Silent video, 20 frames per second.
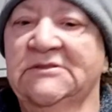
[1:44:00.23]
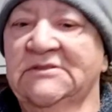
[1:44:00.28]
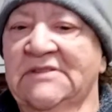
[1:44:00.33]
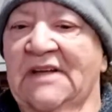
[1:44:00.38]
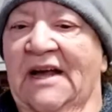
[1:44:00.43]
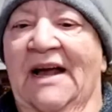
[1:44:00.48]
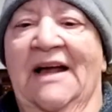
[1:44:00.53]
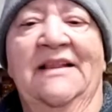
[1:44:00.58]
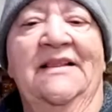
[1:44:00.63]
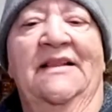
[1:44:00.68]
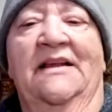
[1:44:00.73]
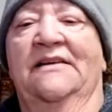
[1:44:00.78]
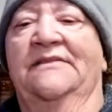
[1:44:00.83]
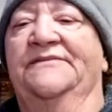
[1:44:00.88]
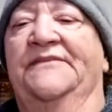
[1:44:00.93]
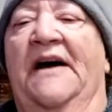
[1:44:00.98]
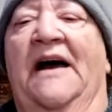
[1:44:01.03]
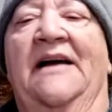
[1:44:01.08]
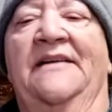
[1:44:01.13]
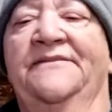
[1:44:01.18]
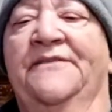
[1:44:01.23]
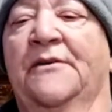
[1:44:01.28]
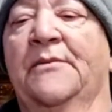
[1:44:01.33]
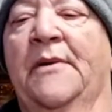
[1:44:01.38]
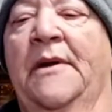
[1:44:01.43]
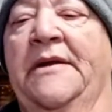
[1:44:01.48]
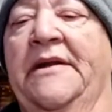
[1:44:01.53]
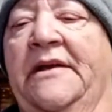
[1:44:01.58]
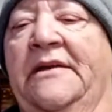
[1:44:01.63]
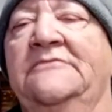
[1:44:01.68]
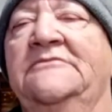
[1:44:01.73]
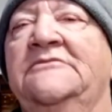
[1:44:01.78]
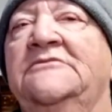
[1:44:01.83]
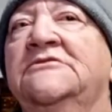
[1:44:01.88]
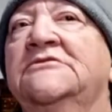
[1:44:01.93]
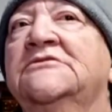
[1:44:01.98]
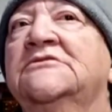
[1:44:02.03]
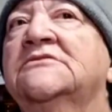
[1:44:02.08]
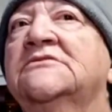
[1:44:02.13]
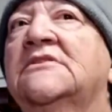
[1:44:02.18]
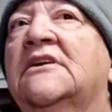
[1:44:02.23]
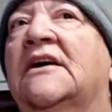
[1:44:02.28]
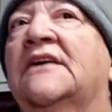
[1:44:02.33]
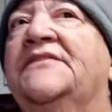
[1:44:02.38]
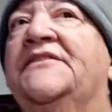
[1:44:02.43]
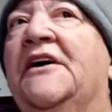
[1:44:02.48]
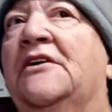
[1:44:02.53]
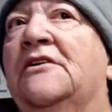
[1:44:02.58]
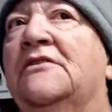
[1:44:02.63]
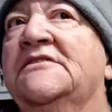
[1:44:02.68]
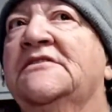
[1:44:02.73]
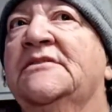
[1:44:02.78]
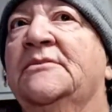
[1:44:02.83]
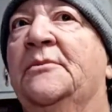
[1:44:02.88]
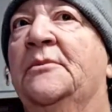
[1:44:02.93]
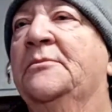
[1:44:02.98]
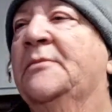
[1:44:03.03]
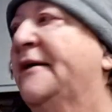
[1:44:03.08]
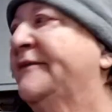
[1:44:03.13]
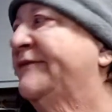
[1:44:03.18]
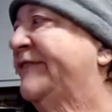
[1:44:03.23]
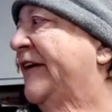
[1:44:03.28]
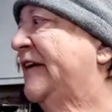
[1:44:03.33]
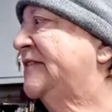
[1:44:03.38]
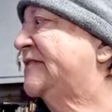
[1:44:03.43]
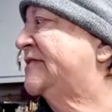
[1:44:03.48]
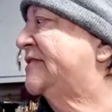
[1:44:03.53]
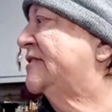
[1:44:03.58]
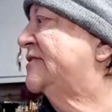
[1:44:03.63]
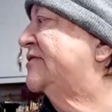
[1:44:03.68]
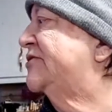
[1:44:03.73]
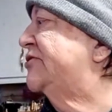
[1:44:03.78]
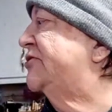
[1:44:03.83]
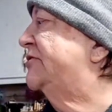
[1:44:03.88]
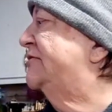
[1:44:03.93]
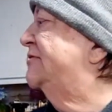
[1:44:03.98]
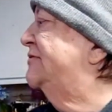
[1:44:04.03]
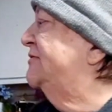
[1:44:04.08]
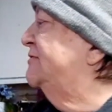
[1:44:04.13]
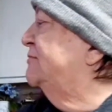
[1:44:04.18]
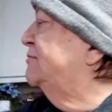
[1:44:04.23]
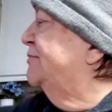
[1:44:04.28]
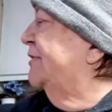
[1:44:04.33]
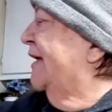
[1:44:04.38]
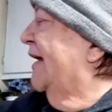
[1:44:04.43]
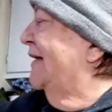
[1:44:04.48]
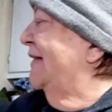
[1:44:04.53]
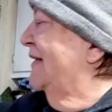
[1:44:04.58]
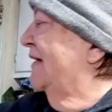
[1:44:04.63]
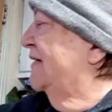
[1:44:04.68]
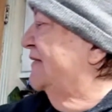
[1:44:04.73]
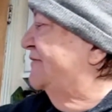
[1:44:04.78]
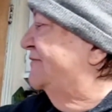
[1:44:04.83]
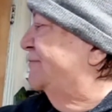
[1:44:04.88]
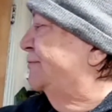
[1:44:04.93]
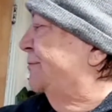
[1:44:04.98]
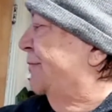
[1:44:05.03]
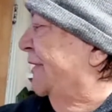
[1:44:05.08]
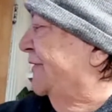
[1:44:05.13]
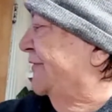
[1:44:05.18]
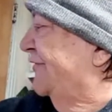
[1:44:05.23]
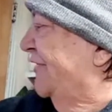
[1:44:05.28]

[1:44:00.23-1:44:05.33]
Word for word: I love, I've already cut down on some of my vases, but I love bud